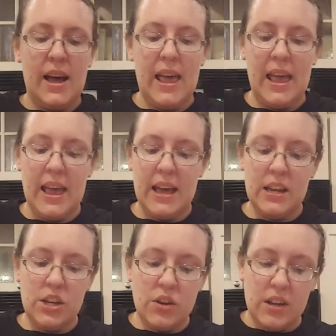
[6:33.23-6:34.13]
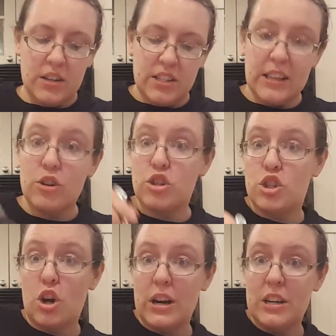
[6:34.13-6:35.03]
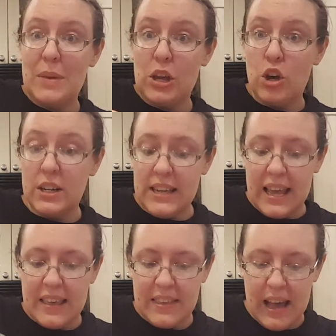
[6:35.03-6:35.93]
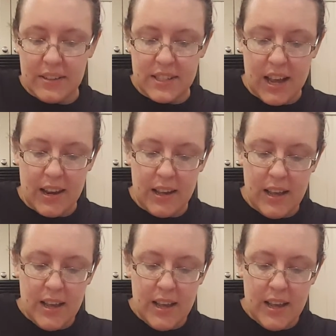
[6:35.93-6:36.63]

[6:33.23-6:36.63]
And you can see there's starting to be cooked egg at the outside.